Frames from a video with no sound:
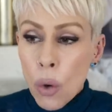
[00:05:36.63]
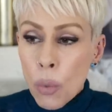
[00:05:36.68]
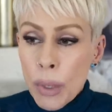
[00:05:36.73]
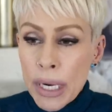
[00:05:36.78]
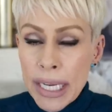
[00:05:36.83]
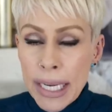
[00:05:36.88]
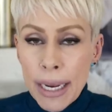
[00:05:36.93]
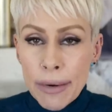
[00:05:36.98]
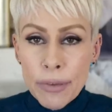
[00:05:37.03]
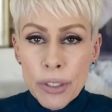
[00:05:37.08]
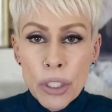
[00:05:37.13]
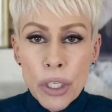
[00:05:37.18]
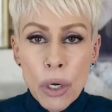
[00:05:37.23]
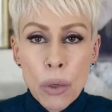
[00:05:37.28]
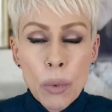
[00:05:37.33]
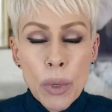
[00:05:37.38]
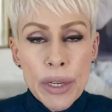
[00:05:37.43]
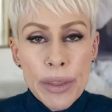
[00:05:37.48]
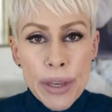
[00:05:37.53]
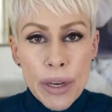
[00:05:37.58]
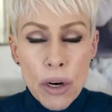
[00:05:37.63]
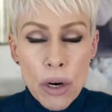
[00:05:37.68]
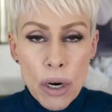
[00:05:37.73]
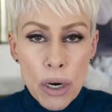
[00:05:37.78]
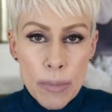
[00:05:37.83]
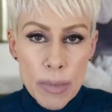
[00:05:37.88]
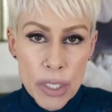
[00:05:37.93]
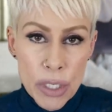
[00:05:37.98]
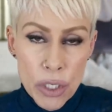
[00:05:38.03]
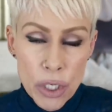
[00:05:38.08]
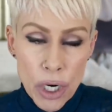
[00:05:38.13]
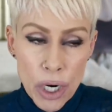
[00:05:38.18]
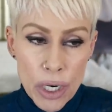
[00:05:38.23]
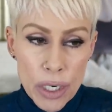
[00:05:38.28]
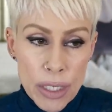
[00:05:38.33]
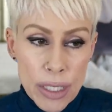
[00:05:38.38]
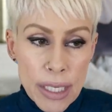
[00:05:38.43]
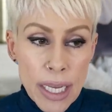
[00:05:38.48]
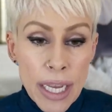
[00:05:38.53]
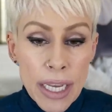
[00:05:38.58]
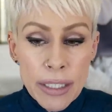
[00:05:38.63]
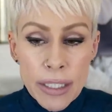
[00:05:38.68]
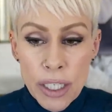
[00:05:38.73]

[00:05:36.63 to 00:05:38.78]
we never know where the karma starts.